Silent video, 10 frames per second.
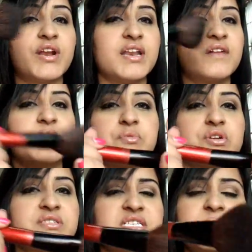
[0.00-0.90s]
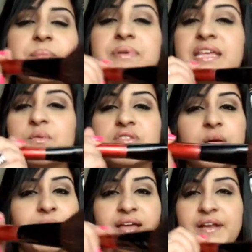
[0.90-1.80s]
really love it because just by playing with it
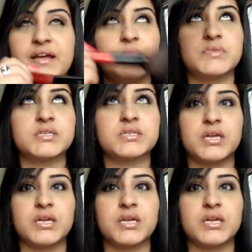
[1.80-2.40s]
on my hand, I'm just